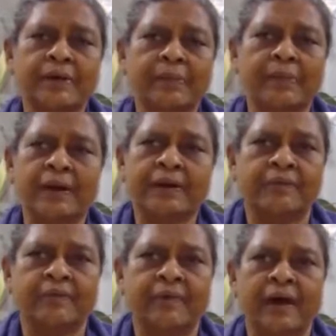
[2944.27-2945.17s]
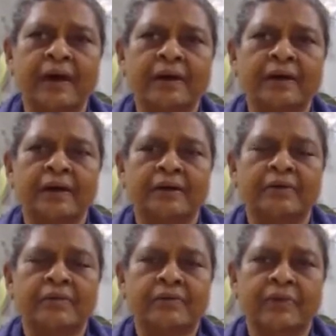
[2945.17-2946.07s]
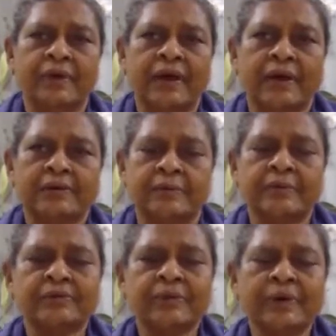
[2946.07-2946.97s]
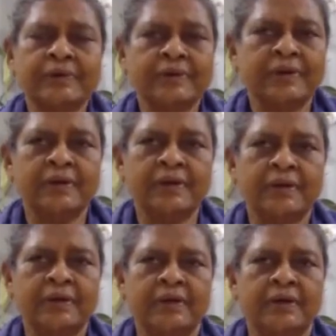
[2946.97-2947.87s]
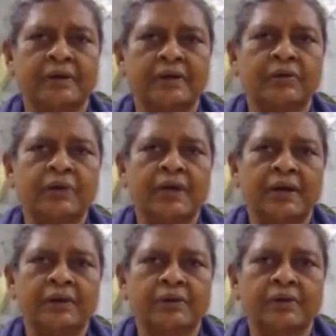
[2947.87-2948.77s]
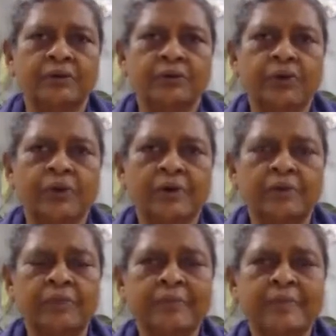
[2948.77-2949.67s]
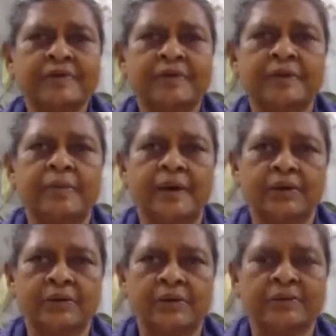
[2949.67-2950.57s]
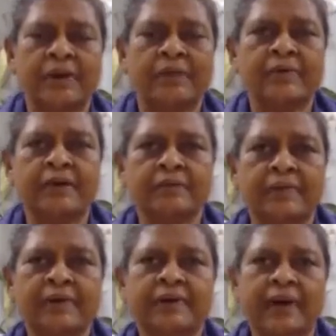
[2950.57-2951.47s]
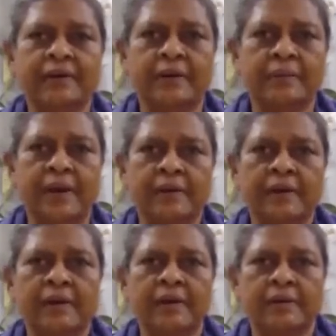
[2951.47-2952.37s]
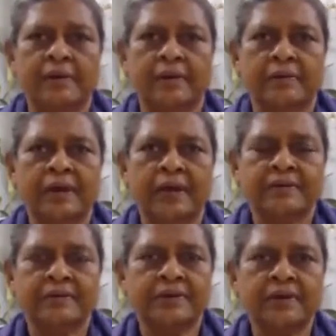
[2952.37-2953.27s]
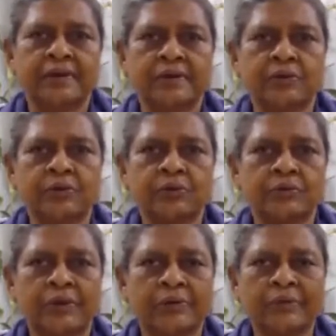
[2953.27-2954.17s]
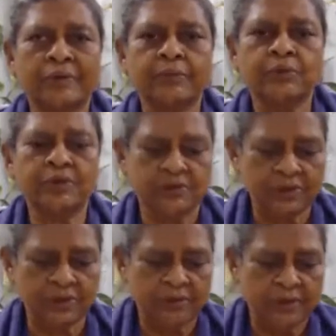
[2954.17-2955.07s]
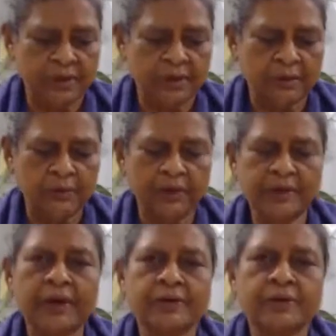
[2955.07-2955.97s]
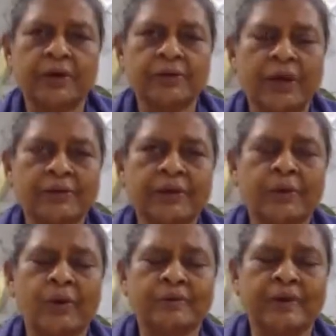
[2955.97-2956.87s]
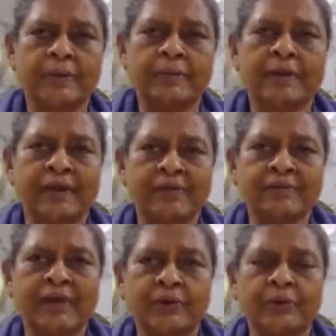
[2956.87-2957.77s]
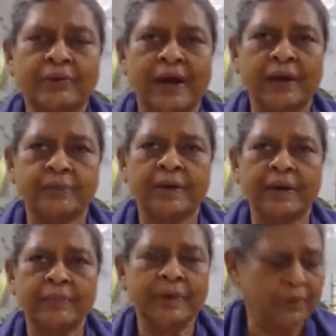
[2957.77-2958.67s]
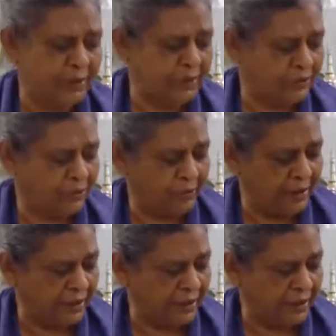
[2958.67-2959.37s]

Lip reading: Japan, everywhere. He was very accessible. So he said, okay, do not give publicity, but on the slide, we will train them. And there is no, in the Buddhist community, there is nothing called Sila Mata. If they are going, they had to become bhikkhuni. So